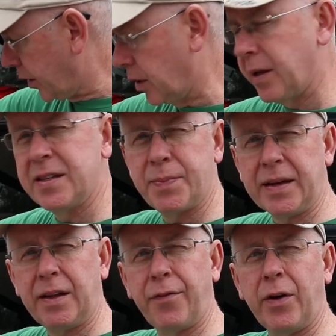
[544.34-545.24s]
they're going to
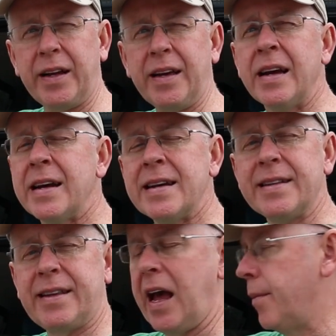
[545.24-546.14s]
inspect it for any
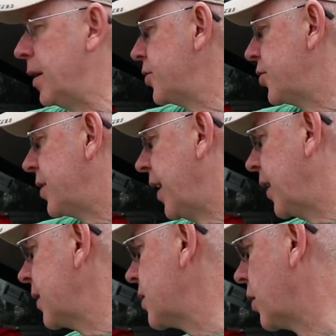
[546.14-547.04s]
damage, dings.